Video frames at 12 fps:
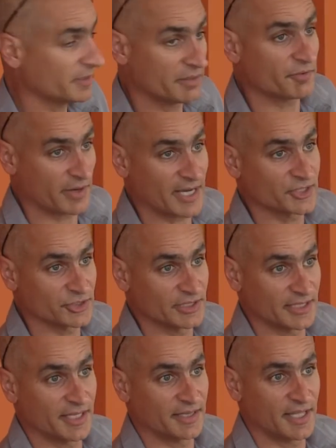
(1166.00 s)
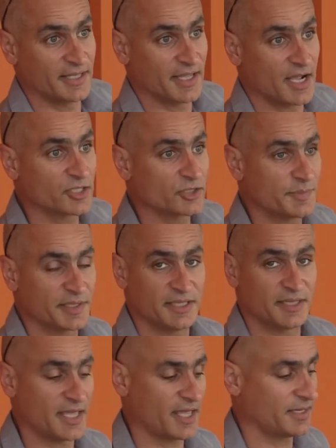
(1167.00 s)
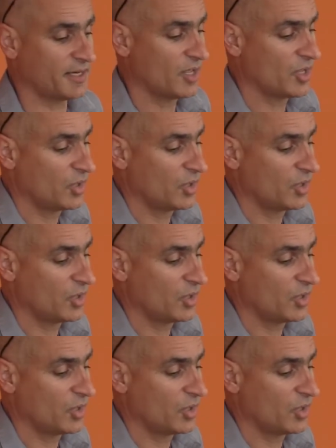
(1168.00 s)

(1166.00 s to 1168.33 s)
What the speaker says: the liver actually, and then they ultimately then